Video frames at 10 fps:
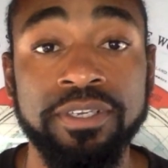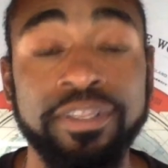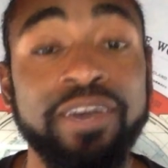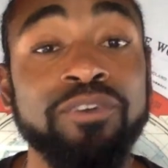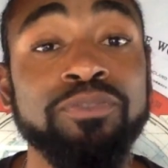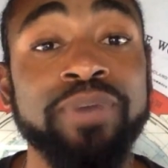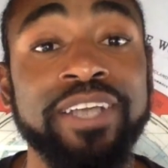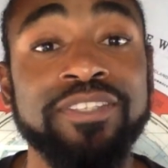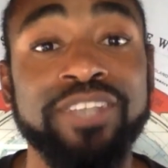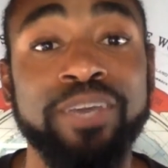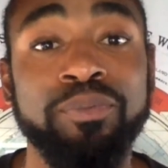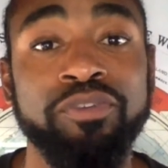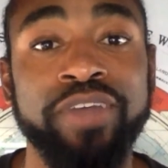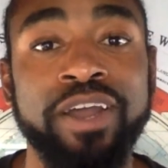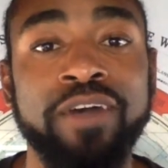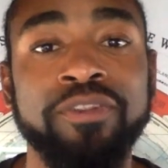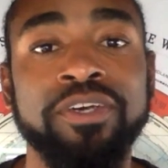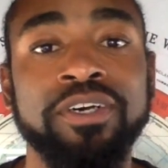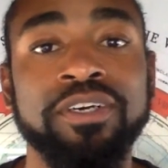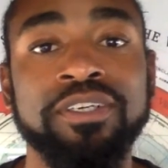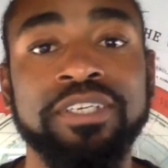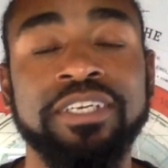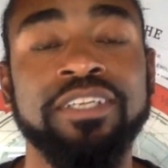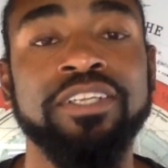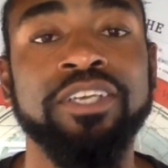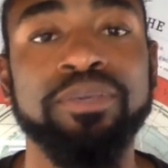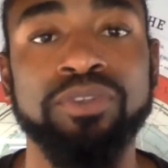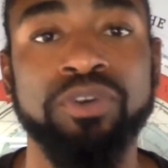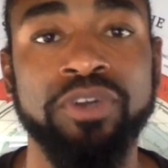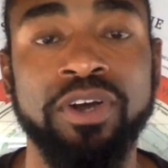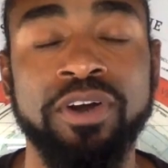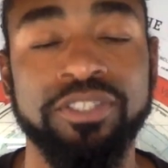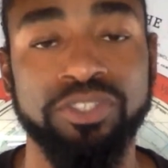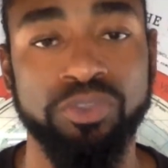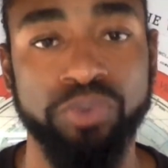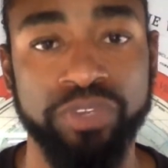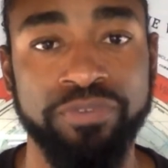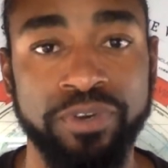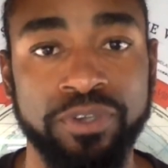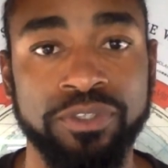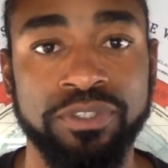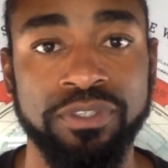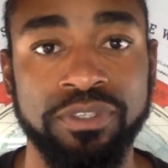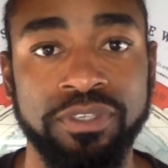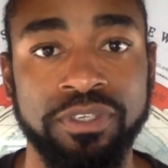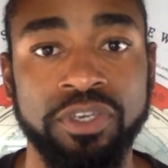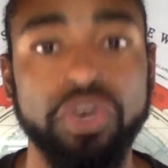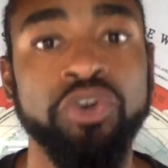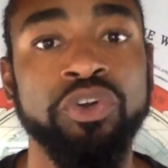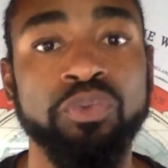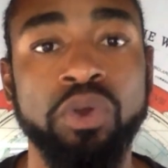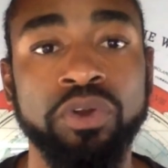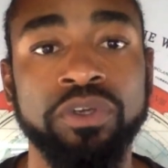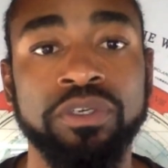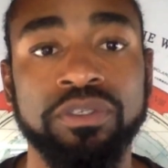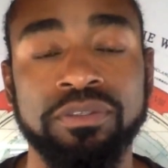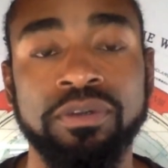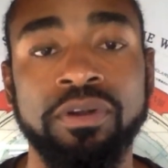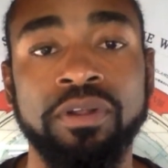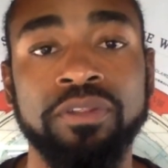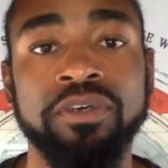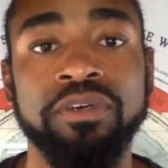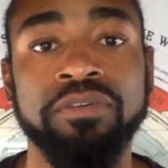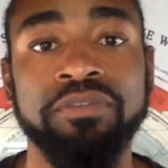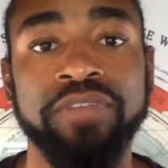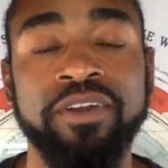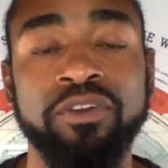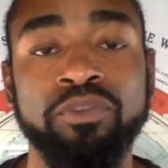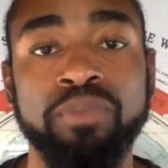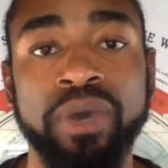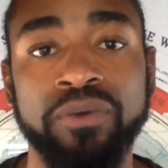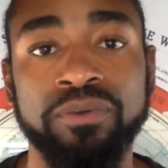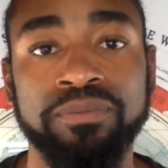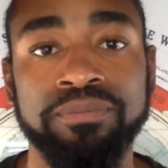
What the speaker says: And that was my example of how the eclipse on August 21st could work on the flat earth model.